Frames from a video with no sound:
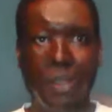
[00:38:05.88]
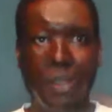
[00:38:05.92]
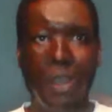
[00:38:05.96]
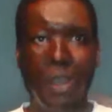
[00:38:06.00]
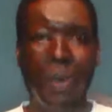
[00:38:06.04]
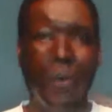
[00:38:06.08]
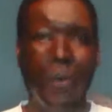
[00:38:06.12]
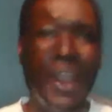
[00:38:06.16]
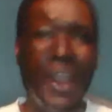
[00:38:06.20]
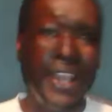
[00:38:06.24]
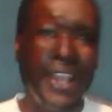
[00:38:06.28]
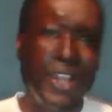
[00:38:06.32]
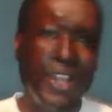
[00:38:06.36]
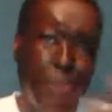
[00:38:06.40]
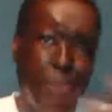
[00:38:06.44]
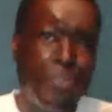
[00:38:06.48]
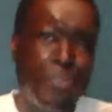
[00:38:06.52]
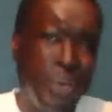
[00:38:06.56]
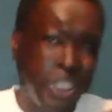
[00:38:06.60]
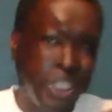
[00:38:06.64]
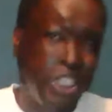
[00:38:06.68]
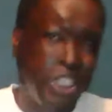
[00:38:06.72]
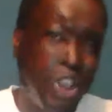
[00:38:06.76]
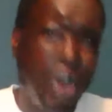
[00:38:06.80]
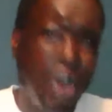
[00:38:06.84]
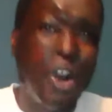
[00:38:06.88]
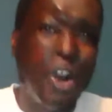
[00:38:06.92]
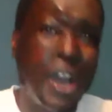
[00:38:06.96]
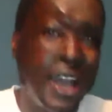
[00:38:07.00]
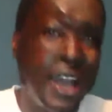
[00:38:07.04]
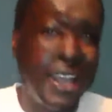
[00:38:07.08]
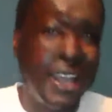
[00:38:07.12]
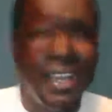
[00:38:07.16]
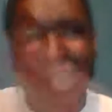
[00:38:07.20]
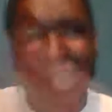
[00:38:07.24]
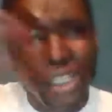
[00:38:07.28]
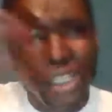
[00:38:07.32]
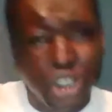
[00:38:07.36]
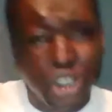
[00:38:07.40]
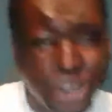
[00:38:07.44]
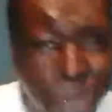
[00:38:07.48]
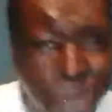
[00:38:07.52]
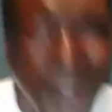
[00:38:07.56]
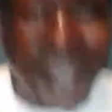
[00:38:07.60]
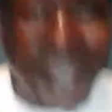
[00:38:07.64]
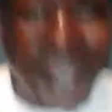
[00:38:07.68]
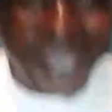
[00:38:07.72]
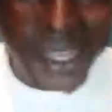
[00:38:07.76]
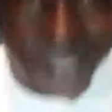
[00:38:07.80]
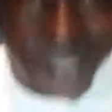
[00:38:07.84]
When you
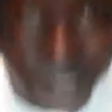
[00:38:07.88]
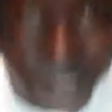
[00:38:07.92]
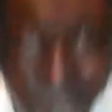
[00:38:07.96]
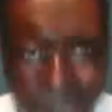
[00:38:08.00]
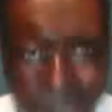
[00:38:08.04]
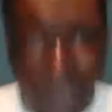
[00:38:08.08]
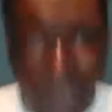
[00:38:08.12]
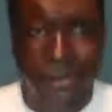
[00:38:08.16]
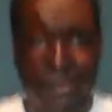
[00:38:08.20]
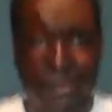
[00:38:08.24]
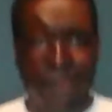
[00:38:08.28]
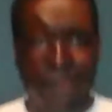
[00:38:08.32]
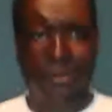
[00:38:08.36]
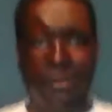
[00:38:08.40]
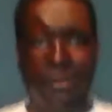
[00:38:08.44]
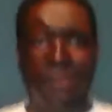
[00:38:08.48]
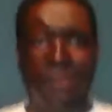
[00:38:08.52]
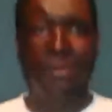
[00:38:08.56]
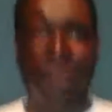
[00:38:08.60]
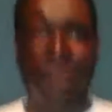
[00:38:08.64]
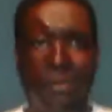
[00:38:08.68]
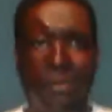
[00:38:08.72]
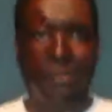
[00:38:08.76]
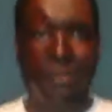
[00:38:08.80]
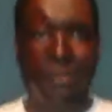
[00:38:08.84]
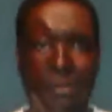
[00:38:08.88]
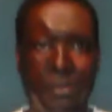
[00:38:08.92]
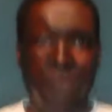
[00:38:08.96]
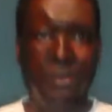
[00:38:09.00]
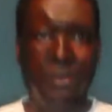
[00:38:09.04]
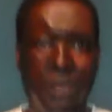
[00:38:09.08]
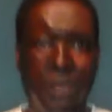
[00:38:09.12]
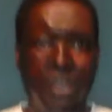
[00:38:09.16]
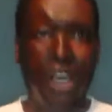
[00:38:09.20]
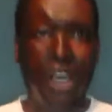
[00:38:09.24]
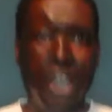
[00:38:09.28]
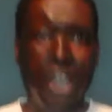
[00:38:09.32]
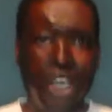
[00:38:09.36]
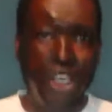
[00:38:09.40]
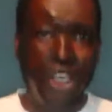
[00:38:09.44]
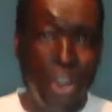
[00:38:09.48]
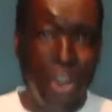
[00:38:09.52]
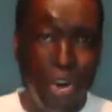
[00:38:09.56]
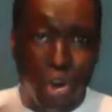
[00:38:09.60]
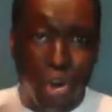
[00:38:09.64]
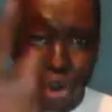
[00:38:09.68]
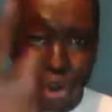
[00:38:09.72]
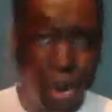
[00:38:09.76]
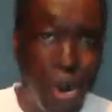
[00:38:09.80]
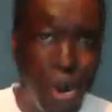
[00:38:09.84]
try it.
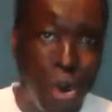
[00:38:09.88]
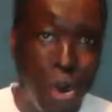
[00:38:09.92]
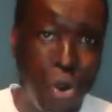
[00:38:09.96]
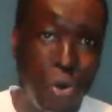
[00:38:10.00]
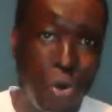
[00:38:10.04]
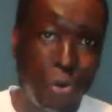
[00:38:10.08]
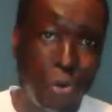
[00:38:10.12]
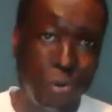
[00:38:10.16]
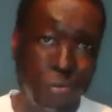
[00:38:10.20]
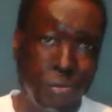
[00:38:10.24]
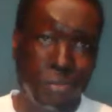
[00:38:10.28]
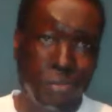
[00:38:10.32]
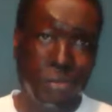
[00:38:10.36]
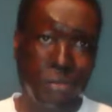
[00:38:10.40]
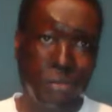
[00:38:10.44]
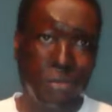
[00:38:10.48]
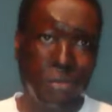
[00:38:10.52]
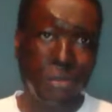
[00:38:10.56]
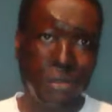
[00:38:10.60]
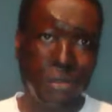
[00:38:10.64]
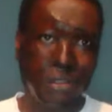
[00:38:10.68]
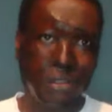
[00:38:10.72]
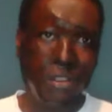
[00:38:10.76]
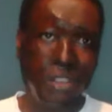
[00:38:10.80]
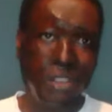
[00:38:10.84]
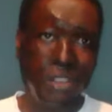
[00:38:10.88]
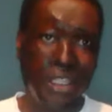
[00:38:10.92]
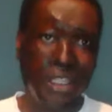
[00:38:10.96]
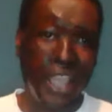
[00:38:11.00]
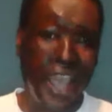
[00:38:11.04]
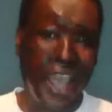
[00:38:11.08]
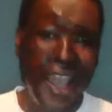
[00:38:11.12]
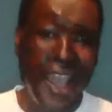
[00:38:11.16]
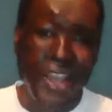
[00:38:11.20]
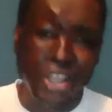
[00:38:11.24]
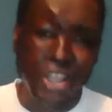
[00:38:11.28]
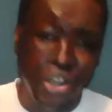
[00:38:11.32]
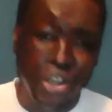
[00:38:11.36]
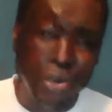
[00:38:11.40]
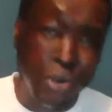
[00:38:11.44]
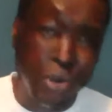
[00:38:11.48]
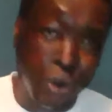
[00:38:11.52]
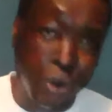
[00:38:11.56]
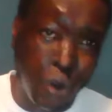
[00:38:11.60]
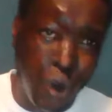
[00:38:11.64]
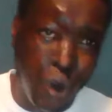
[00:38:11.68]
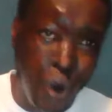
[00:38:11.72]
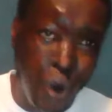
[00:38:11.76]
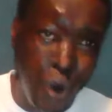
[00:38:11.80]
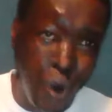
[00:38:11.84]
You go
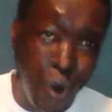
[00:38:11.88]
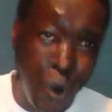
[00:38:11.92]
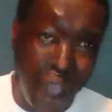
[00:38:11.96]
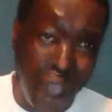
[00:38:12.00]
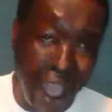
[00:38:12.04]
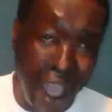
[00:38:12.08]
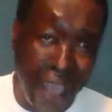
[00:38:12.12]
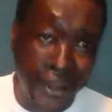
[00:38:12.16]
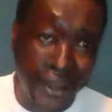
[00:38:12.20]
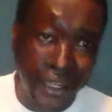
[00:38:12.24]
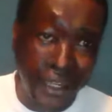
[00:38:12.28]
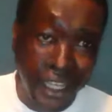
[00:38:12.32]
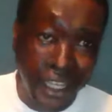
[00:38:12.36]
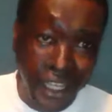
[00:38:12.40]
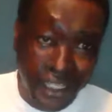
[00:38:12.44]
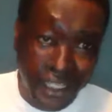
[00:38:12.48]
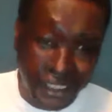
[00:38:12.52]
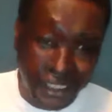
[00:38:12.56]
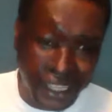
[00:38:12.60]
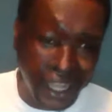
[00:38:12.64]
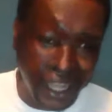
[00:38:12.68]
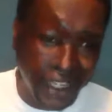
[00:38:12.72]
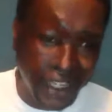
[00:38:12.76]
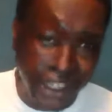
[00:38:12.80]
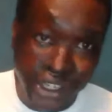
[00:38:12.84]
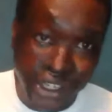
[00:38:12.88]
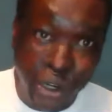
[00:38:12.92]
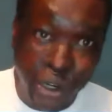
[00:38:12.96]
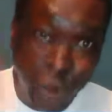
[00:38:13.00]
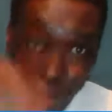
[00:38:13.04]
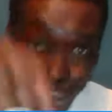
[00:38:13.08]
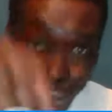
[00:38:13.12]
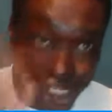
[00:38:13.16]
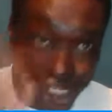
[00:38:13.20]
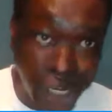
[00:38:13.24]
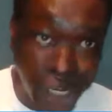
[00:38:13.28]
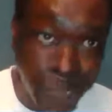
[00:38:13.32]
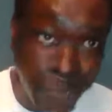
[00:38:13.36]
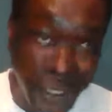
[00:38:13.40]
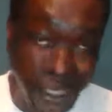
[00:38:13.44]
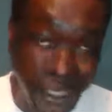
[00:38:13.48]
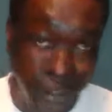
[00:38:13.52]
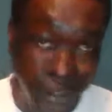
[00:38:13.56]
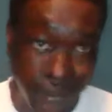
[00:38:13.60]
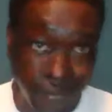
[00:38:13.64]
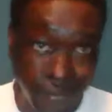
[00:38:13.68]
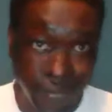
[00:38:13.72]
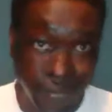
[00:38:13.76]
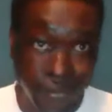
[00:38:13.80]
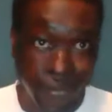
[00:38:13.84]
and to a new
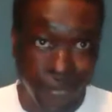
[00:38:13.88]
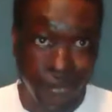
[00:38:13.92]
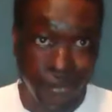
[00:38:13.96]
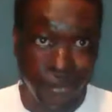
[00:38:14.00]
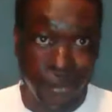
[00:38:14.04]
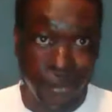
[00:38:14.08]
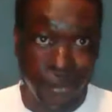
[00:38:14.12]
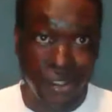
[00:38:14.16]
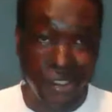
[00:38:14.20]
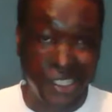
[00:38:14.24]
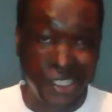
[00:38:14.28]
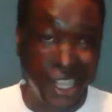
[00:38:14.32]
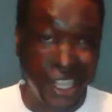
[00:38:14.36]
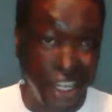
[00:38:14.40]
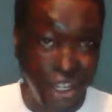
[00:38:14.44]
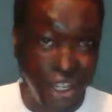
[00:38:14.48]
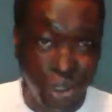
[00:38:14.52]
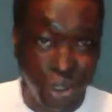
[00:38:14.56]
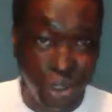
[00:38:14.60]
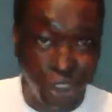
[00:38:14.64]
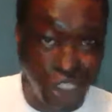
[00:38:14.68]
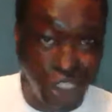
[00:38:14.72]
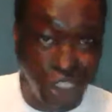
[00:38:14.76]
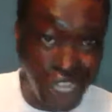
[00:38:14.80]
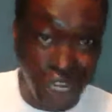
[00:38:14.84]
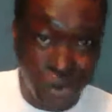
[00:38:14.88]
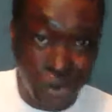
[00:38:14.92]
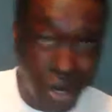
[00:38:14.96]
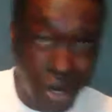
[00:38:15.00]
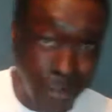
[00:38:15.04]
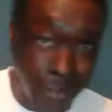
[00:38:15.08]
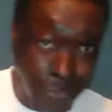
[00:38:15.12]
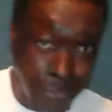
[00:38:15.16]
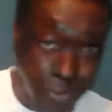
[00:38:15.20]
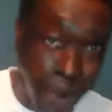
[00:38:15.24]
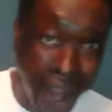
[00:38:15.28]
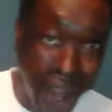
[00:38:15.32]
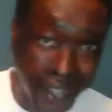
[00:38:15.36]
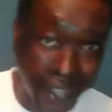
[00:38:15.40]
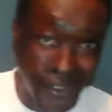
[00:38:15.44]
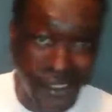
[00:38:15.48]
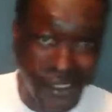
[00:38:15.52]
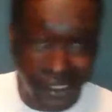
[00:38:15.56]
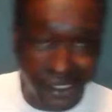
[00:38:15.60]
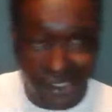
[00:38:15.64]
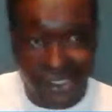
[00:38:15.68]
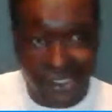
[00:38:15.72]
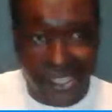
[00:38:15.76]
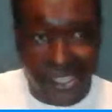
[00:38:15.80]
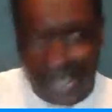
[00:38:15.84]
GP, to a new general
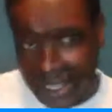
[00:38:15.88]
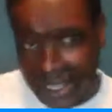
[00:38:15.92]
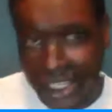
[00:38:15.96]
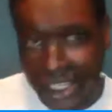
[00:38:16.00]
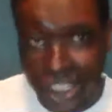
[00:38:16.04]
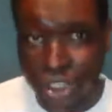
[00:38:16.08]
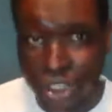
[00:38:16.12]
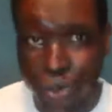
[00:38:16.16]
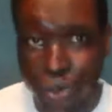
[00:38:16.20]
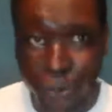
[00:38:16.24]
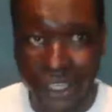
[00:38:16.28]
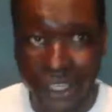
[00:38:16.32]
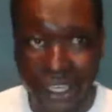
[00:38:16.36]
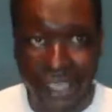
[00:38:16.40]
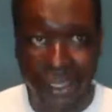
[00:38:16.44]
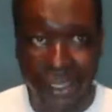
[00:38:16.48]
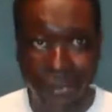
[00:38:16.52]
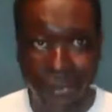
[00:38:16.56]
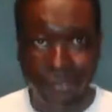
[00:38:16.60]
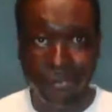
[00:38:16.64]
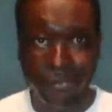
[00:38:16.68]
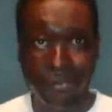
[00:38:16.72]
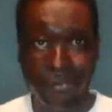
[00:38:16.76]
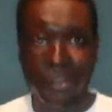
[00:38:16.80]
practice in the UK,